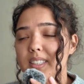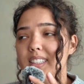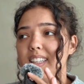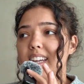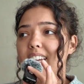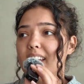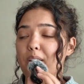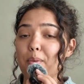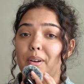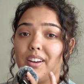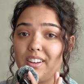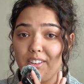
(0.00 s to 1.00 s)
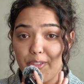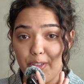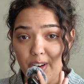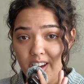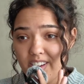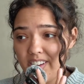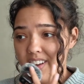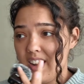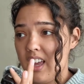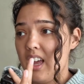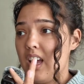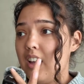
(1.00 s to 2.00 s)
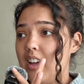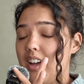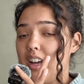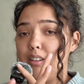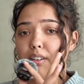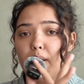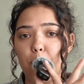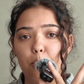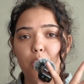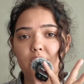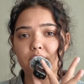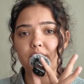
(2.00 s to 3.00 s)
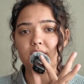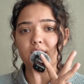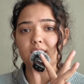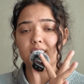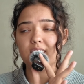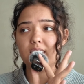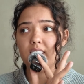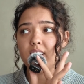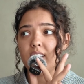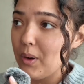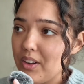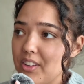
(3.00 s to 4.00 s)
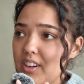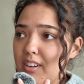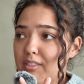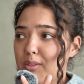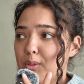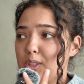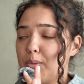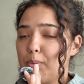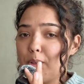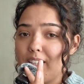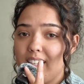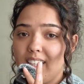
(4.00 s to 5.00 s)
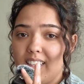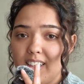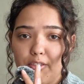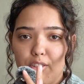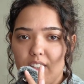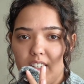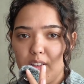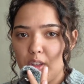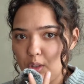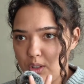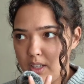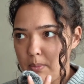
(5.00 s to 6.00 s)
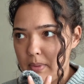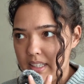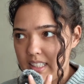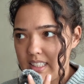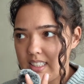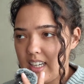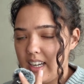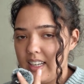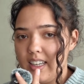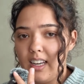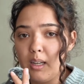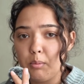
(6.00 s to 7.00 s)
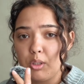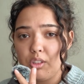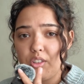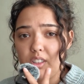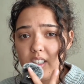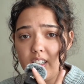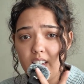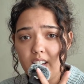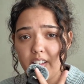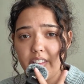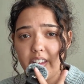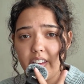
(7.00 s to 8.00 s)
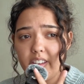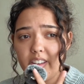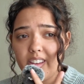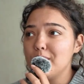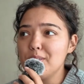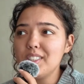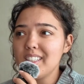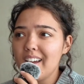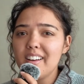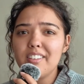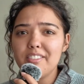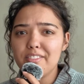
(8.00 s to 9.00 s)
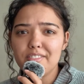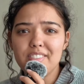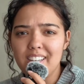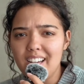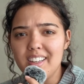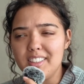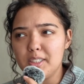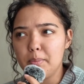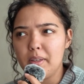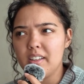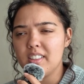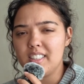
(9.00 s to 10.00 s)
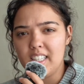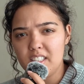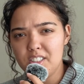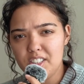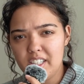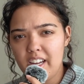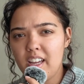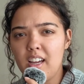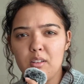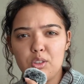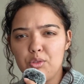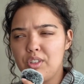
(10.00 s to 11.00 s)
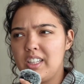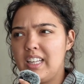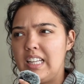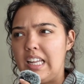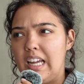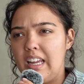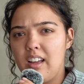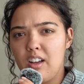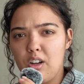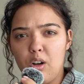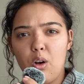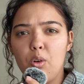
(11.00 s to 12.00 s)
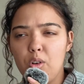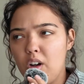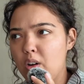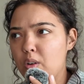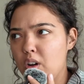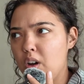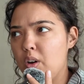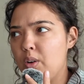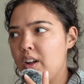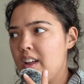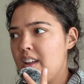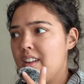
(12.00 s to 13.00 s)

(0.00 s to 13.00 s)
today and I went on a run. I've had breakfast. While the oven was preheating for like 30 minutes, I did absolutely nothing, which was kind of nice because yesterday I was really like go, go, go.